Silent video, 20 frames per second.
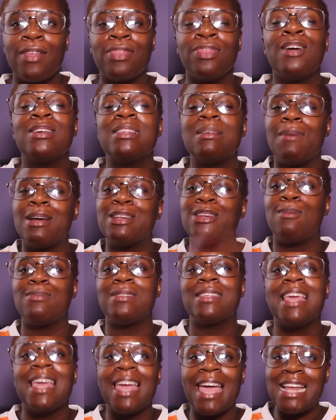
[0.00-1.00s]
Those are my top
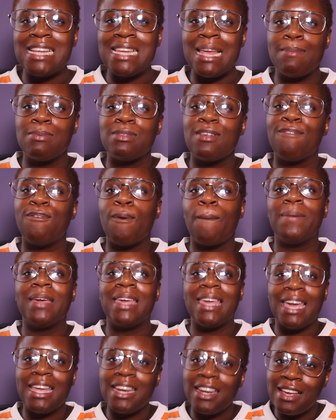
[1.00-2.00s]
skincare tips for
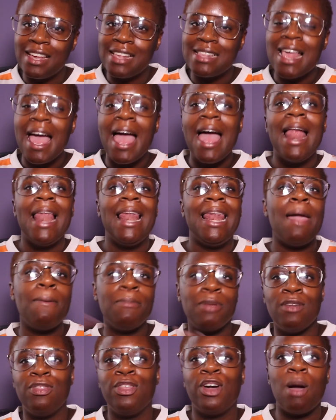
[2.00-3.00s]
beginners. Let
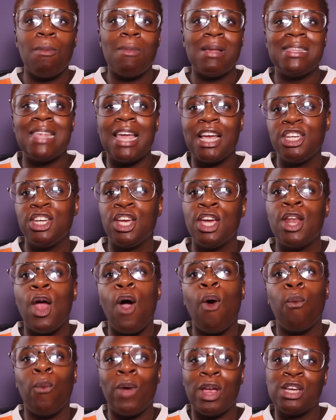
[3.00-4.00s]
me know in the comment section
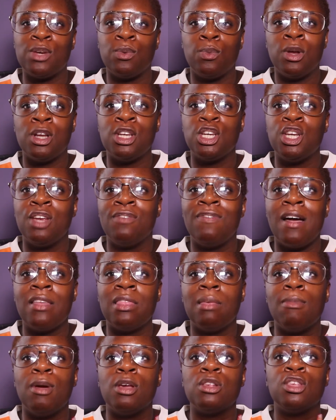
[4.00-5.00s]
which ones you
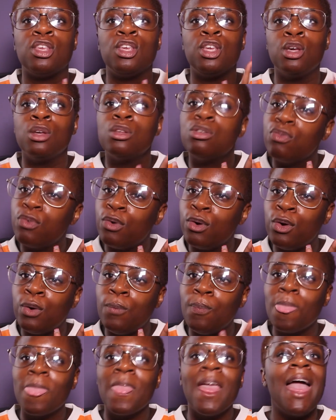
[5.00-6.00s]
found the most useful.